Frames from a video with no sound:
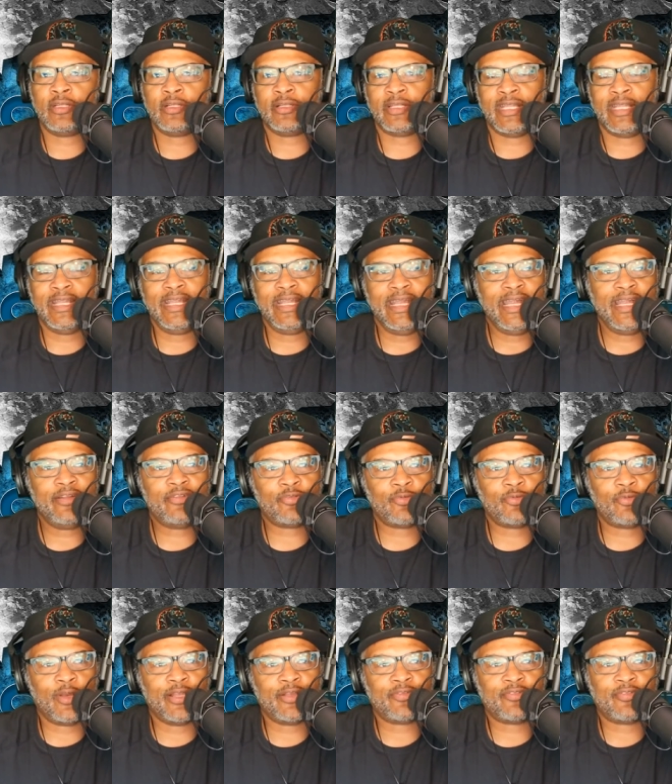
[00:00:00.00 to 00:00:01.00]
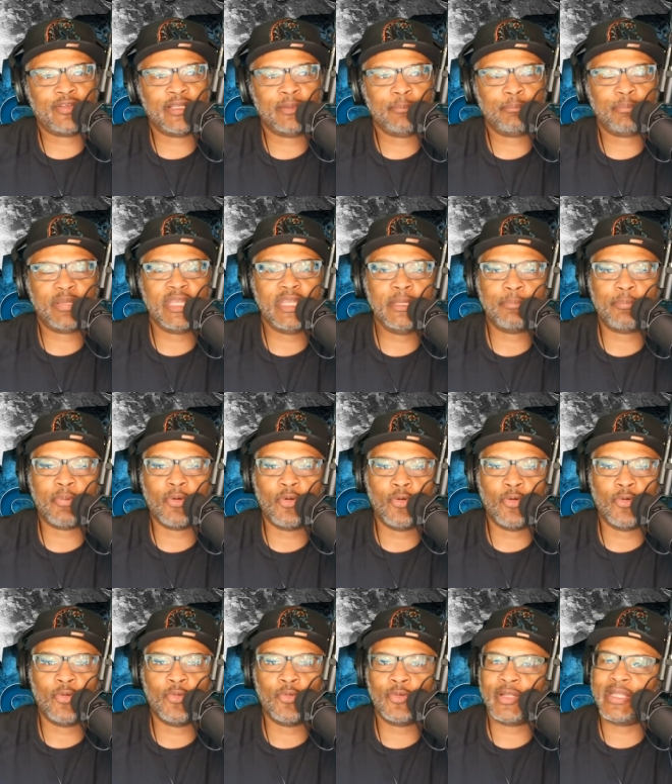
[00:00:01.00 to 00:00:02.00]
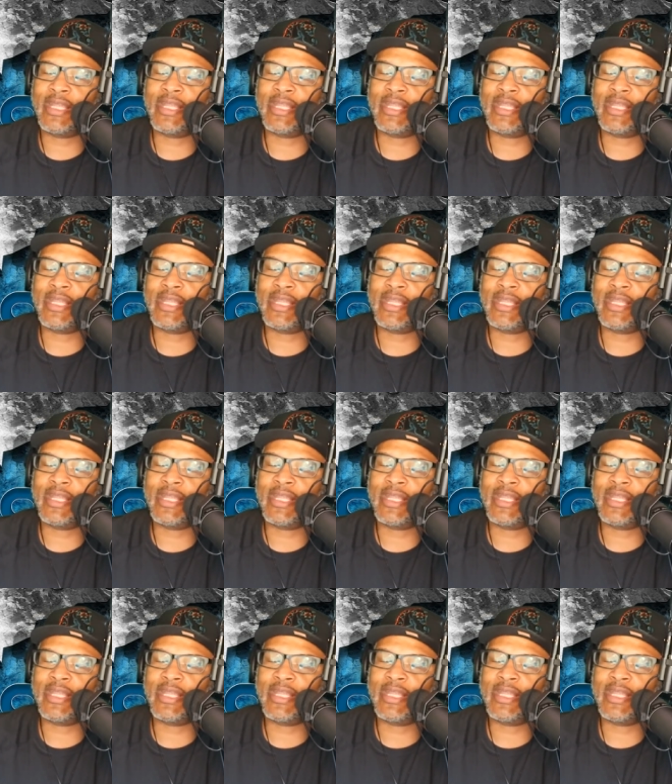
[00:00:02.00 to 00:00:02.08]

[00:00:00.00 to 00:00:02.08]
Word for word: the interesting people,